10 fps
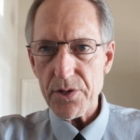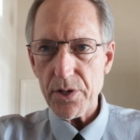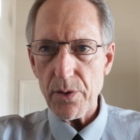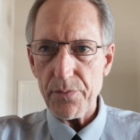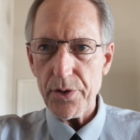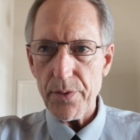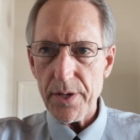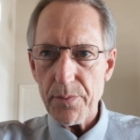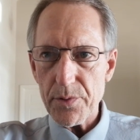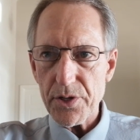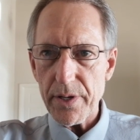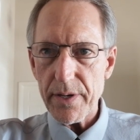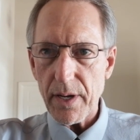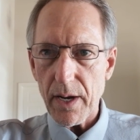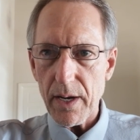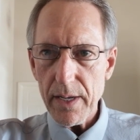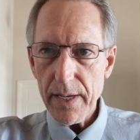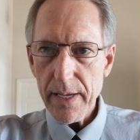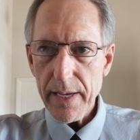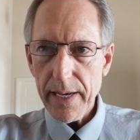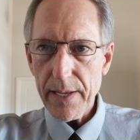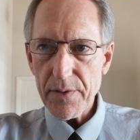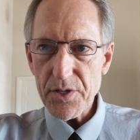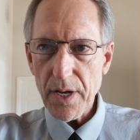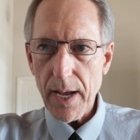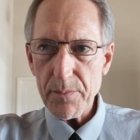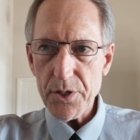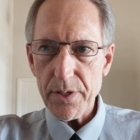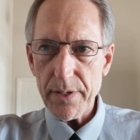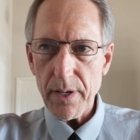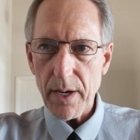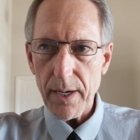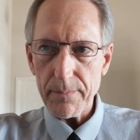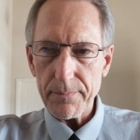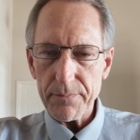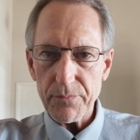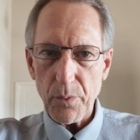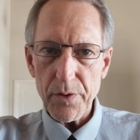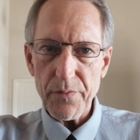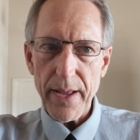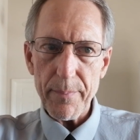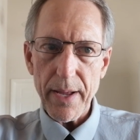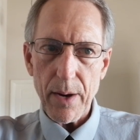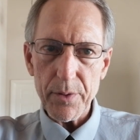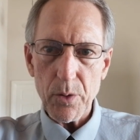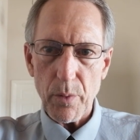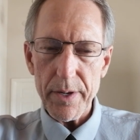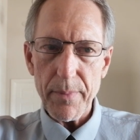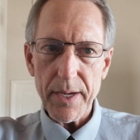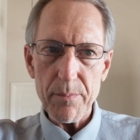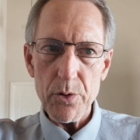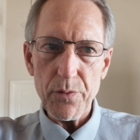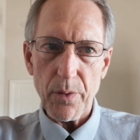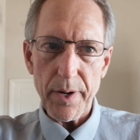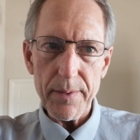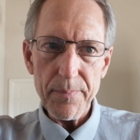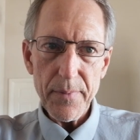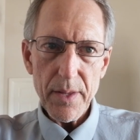So if you're interested in this option for your family, I would go ahead and make a move on it.